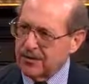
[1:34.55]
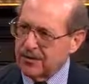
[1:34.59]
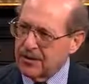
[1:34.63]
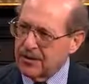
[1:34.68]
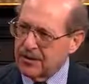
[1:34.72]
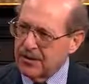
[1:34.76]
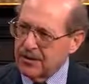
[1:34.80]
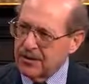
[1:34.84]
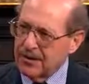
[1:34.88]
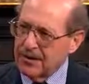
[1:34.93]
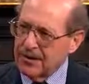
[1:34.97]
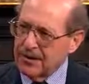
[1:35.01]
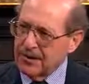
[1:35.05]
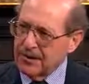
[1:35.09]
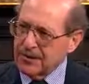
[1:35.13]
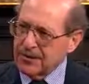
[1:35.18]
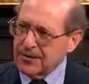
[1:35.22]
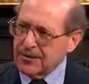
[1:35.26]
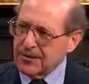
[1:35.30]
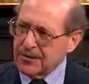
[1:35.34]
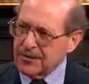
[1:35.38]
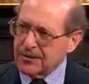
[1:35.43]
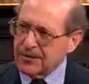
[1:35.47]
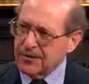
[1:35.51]

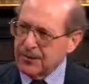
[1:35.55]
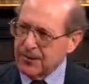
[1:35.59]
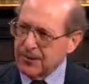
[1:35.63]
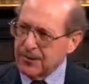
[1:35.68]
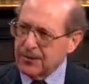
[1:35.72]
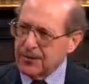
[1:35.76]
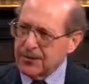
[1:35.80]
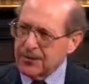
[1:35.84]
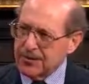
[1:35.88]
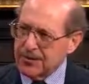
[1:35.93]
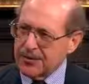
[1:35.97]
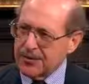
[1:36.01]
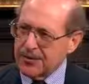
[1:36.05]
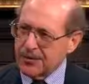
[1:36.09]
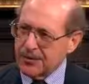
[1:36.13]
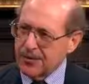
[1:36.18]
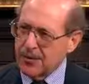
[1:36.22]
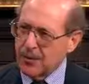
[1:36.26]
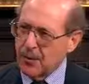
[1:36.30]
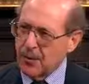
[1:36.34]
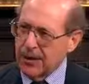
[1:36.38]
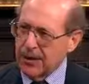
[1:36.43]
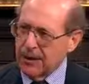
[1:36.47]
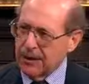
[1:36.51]
It was the most fertile place on
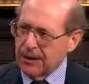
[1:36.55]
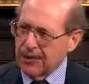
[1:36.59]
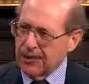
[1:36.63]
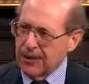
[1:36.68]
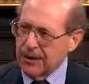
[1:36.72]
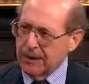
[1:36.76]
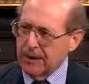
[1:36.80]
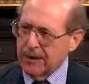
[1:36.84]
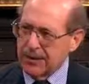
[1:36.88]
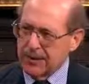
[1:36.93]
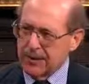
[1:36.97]
earth. And why was that?